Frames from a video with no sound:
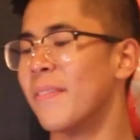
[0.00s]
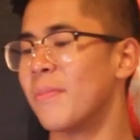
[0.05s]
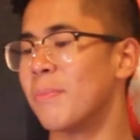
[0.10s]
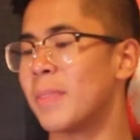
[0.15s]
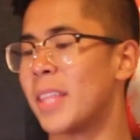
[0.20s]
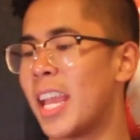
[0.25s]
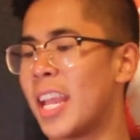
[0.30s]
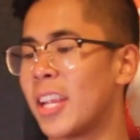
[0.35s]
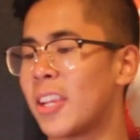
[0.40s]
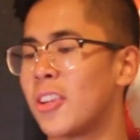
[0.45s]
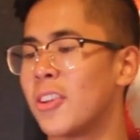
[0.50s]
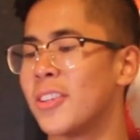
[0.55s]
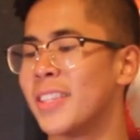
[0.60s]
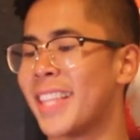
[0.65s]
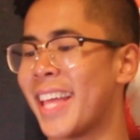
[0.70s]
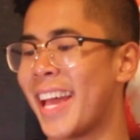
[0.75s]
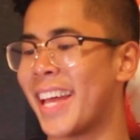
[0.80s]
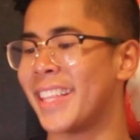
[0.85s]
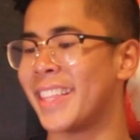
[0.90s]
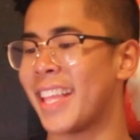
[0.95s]
Thank you,
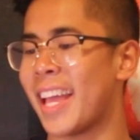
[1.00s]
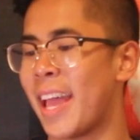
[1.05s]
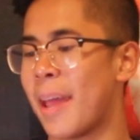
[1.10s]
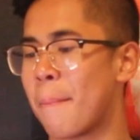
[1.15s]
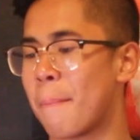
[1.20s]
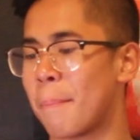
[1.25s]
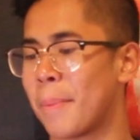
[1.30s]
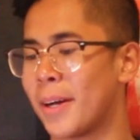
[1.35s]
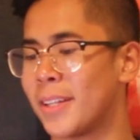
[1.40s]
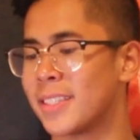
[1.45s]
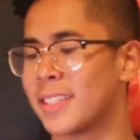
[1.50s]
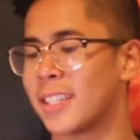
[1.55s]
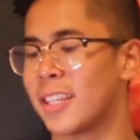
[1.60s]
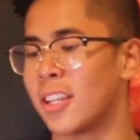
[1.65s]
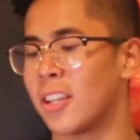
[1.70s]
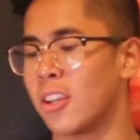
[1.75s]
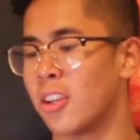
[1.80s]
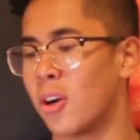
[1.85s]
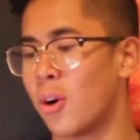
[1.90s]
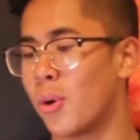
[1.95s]
Dan Dan,
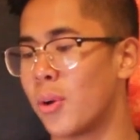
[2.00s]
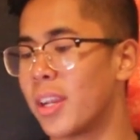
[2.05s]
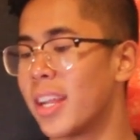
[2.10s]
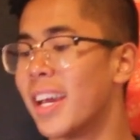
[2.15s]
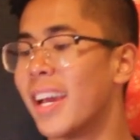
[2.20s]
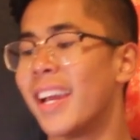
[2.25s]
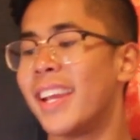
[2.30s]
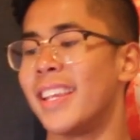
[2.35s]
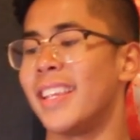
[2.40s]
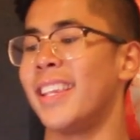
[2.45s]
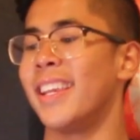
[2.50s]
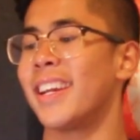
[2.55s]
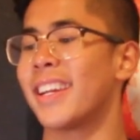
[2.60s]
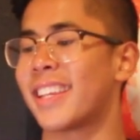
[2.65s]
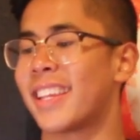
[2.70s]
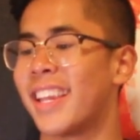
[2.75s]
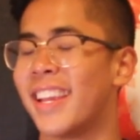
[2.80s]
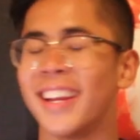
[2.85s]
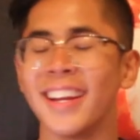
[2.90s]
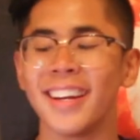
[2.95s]
belted note.
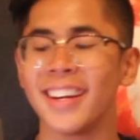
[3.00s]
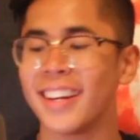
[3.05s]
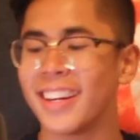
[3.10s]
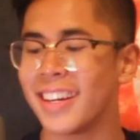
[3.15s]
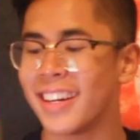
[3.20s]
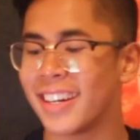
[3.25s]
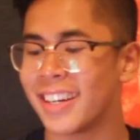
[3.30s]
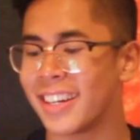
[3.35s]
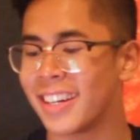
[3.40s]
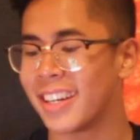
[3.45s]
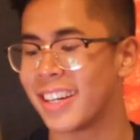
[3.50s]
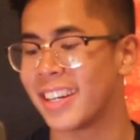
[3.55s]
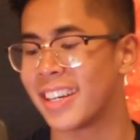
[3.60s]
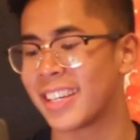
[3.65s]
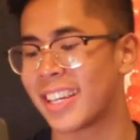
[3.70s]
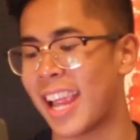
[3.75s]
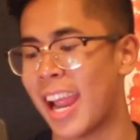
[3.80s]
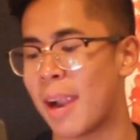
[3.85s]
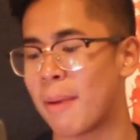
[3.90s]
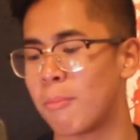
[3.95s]
Yakira
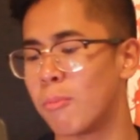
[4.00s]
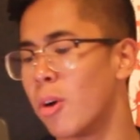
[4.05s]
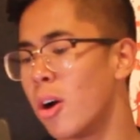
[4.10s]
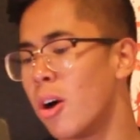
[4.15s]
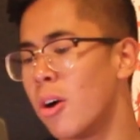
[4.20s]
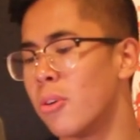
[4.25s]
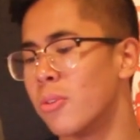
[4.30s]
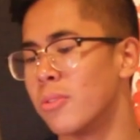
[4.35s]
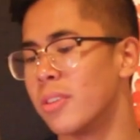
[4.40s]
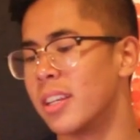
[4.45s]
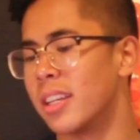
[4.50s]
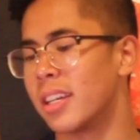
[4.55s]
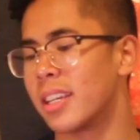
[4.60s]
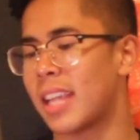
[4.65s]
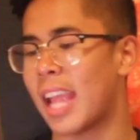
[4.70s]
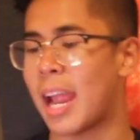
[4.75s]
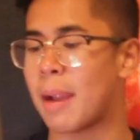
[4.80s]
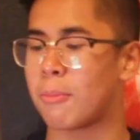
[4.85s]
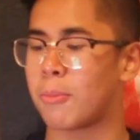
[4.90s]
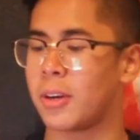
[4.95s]
Cameron.
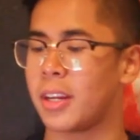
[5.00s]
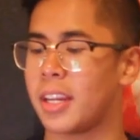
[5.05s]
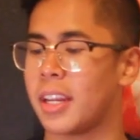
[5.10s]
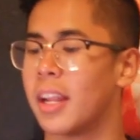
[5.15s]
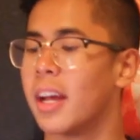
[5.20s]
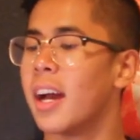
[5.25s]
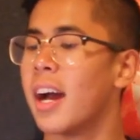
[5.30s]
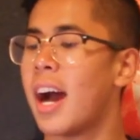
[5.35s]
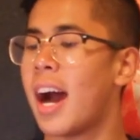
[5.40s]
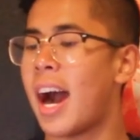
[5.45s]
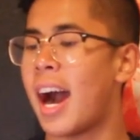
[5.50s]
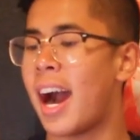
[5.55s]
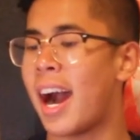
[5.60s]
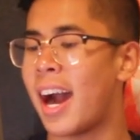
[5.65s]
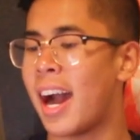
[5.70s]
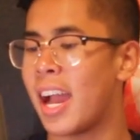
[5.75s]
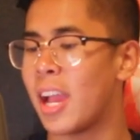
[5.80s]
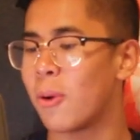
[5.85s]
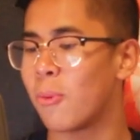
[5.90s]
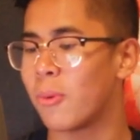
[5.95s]
Cameron.
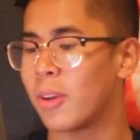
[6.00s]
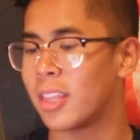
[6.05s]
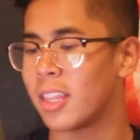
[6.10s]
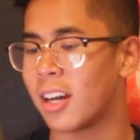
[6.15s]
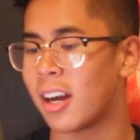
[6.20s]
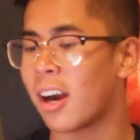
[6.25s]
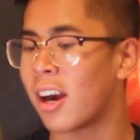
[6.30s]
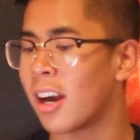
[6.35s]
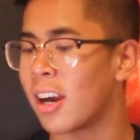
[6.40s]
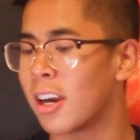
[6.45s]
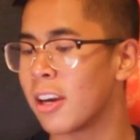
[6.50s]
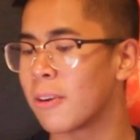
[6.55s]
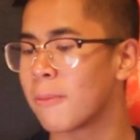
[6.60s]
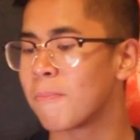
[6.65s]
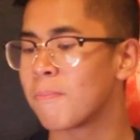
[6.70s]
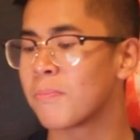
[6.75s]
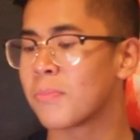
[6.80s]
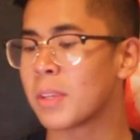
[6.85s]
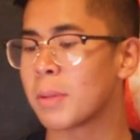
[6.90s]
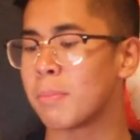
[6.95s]
Hi with a heart.
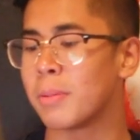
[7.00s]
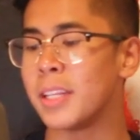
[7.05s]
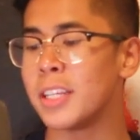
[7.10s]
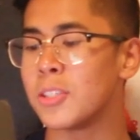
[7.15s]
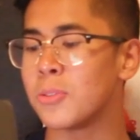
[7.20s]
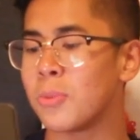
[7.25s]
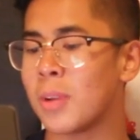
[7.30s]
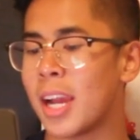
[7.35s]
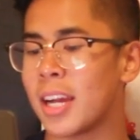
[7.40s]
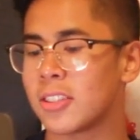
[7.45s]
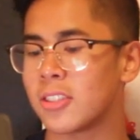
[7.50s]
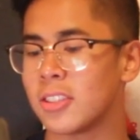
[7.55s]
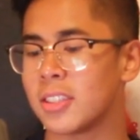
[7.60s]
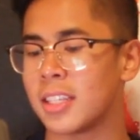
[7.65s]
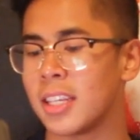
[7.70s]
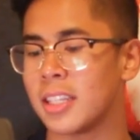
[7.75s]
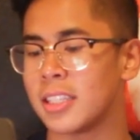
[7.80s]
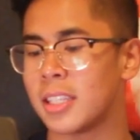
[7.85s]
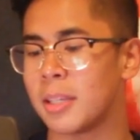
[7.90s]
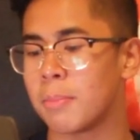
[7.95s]
Please react to
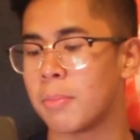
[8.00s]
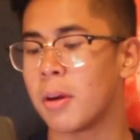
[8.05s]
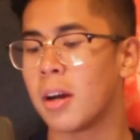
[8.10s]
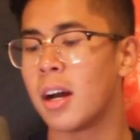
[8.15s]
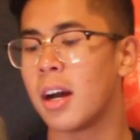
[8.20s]
TNT.